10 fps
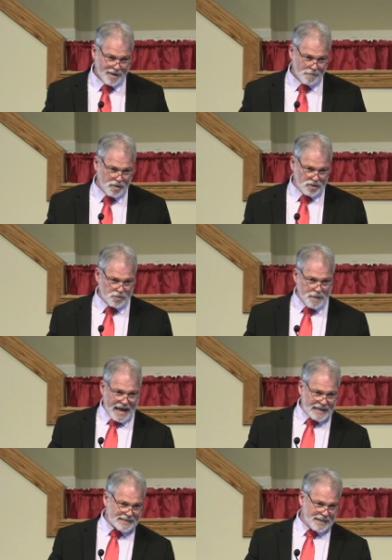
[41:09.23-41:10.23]
But he was
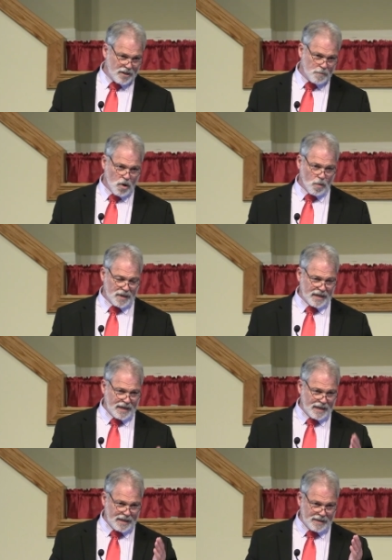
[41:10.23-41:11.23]
basking in the moment and he